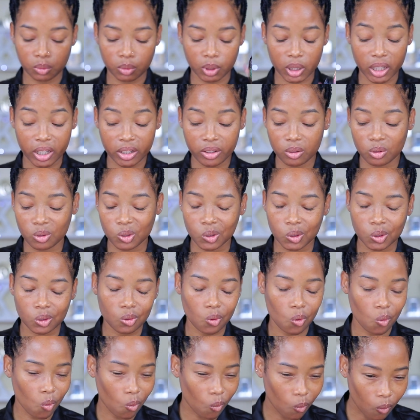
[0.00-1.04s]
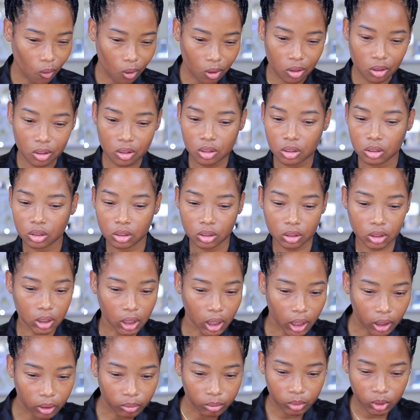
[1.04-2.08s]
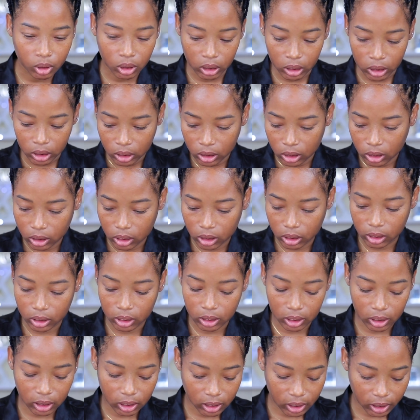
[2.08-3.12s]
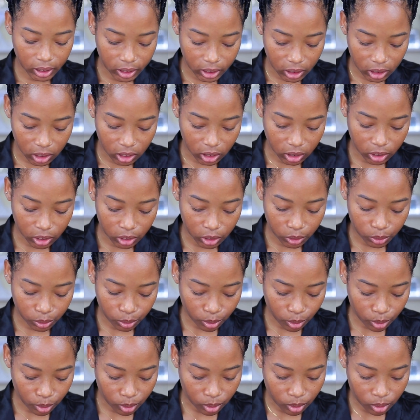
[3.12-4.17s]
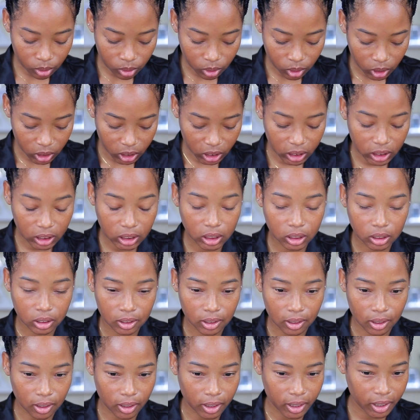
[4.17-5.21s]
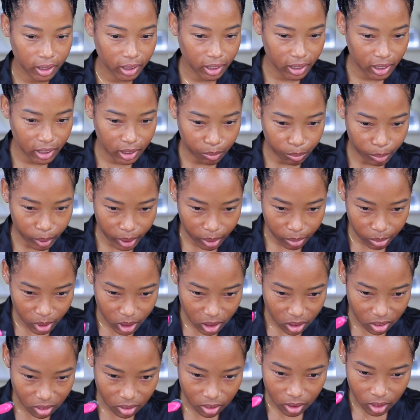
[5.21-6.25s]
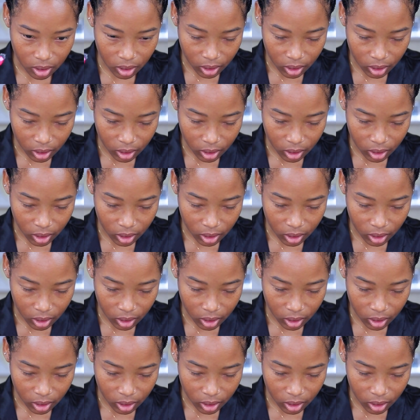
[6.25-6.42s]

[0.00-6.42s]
what I use all the time. Okay, this edge control, just ladies, babies,